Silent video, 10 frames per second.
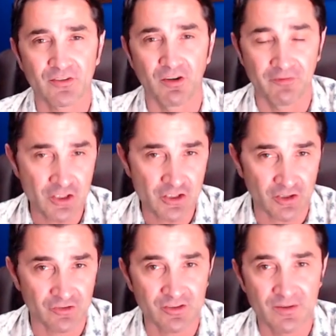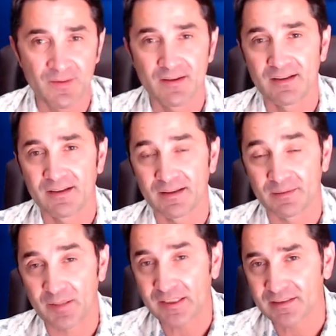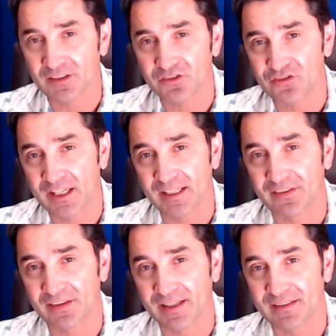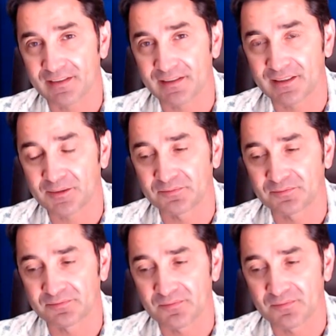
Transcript: Uh, officials uh, Pentagon saying that um,